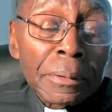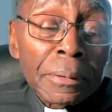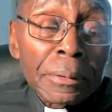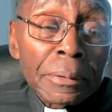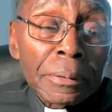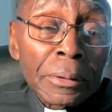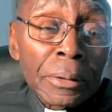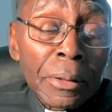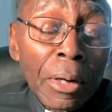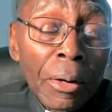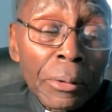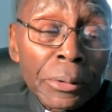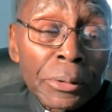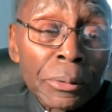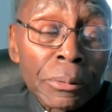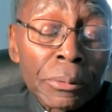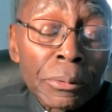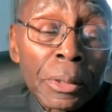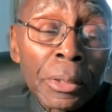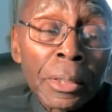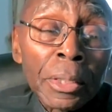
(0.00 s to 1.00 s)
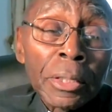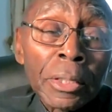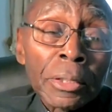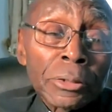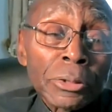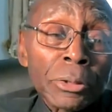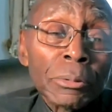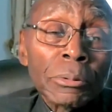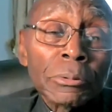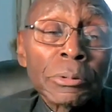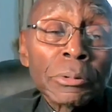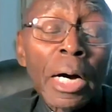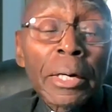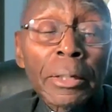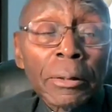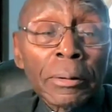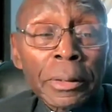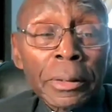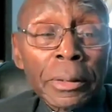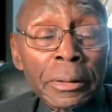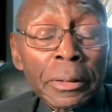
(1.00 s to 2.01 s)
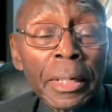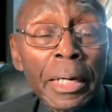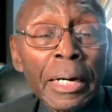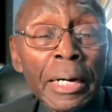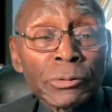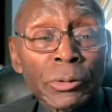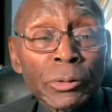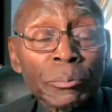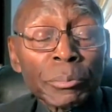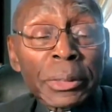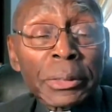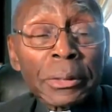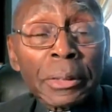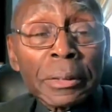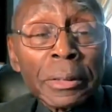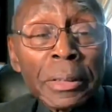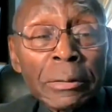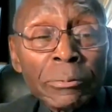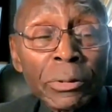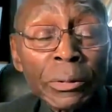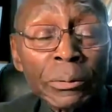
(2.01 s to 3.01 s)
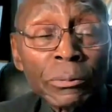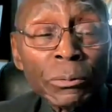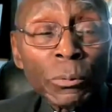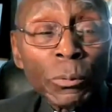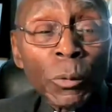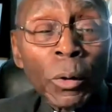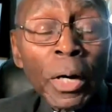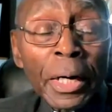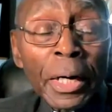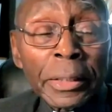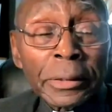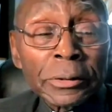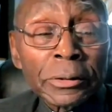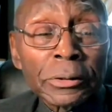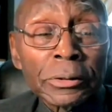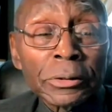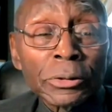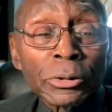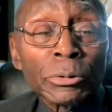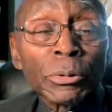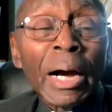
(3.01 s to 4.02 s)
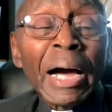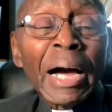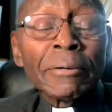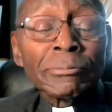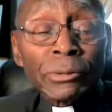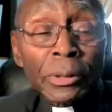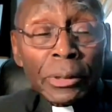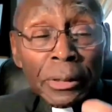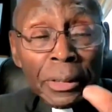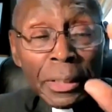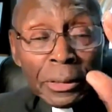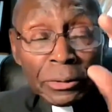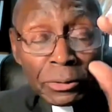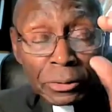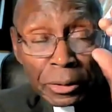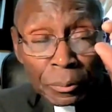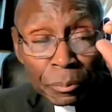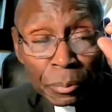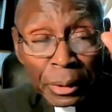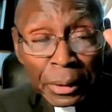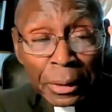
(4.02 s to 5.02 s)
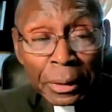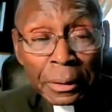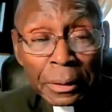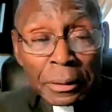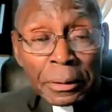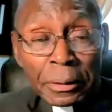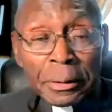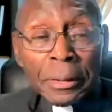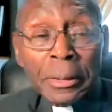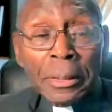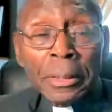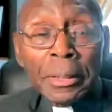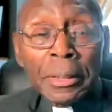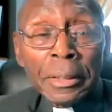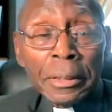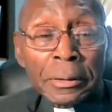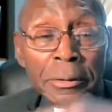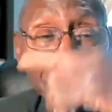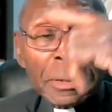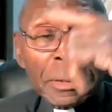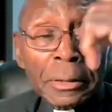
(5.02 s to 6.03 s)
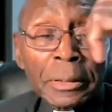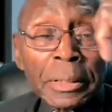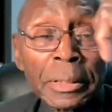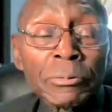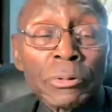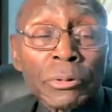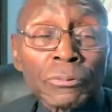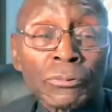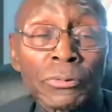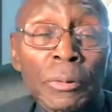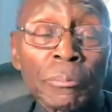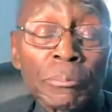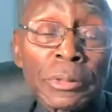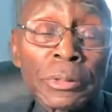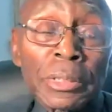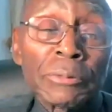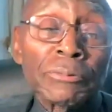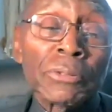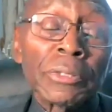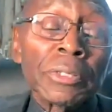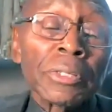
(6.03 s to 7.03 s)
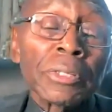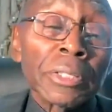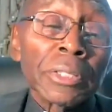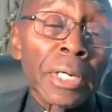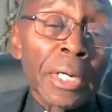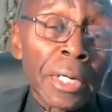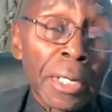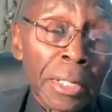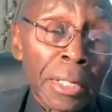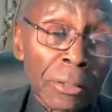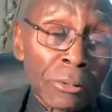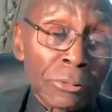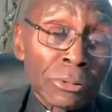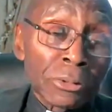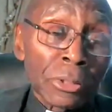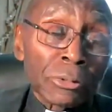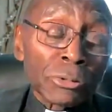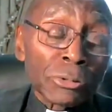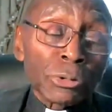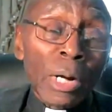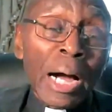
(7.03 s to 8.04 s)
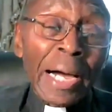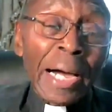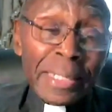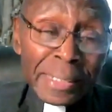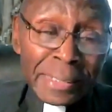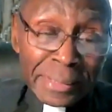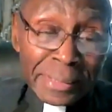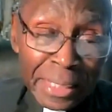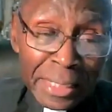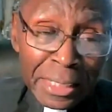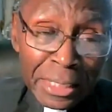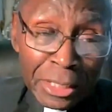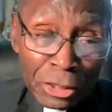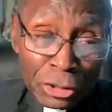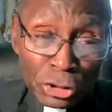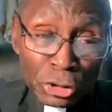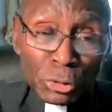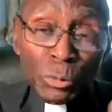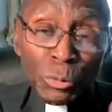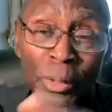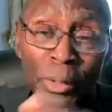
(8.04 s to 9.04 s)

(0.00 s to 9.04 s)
you know, you you not only have to be delivered once, you have to constantly being delivered from different things to try to cage you